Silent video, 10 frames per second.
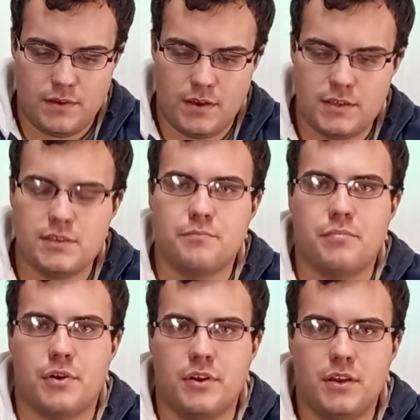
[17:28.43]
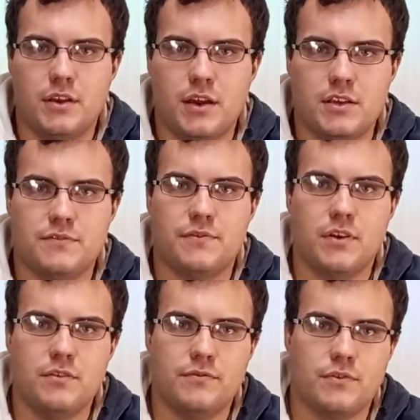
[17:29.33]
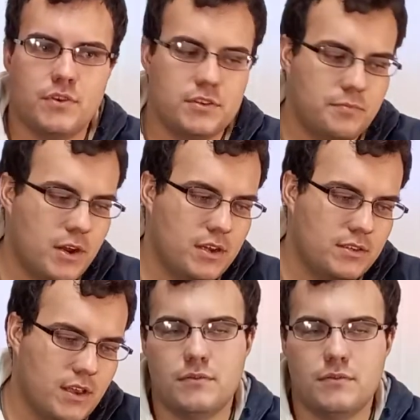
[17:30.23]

It's a pretty nice phone for its price.